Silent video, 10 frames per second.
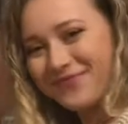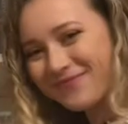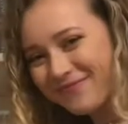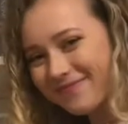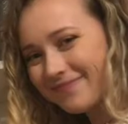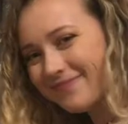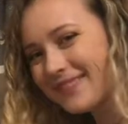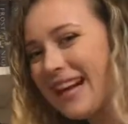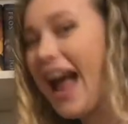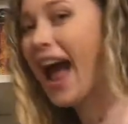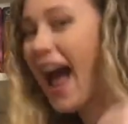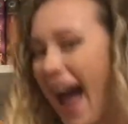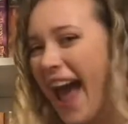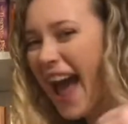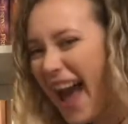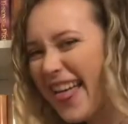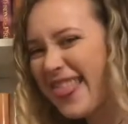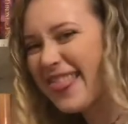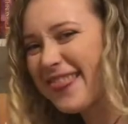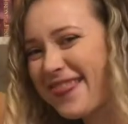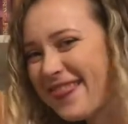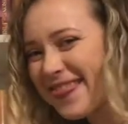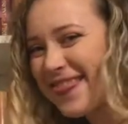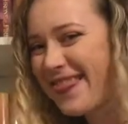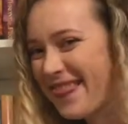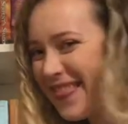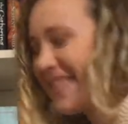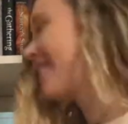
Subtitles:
time taking my books down, but I'm really excited because